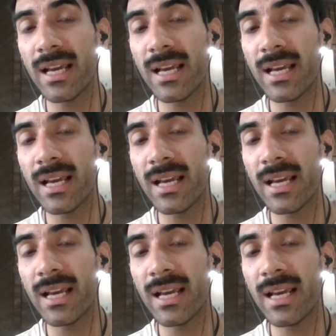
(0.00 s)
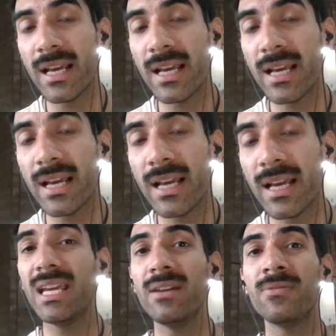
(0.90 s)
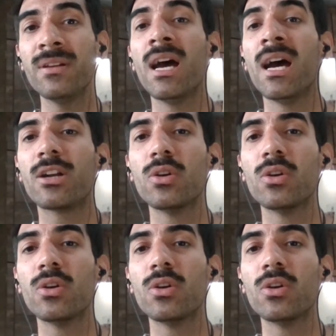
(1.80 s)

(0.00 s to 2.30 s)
systems, and even